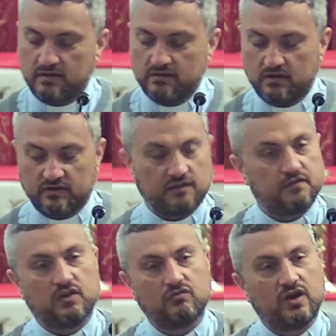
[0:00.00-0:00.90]
Now,
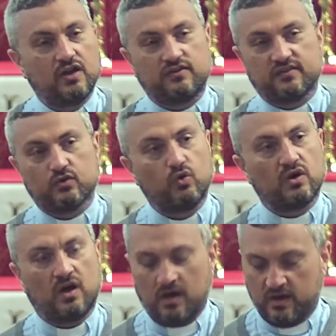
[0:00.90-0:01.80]
suffering raises all
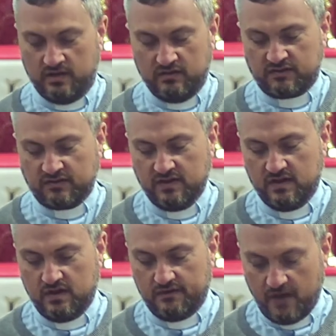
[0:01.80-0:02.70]
kinds
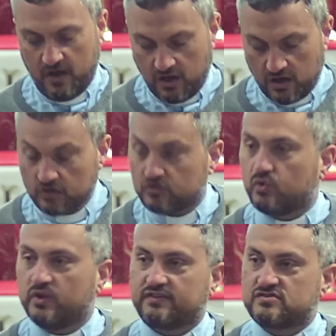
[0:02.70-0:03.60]
of hard
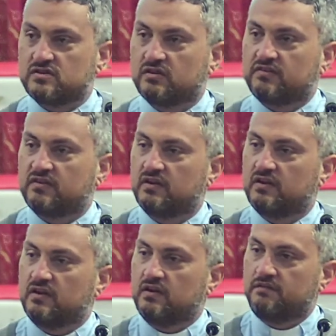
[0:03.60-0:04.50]
questions
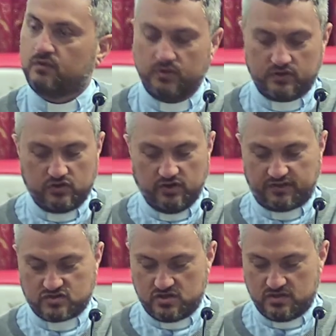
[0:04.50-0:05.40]
for the
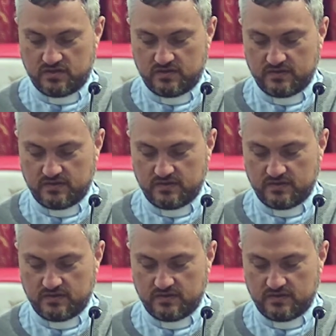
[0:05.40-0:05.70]
Christian.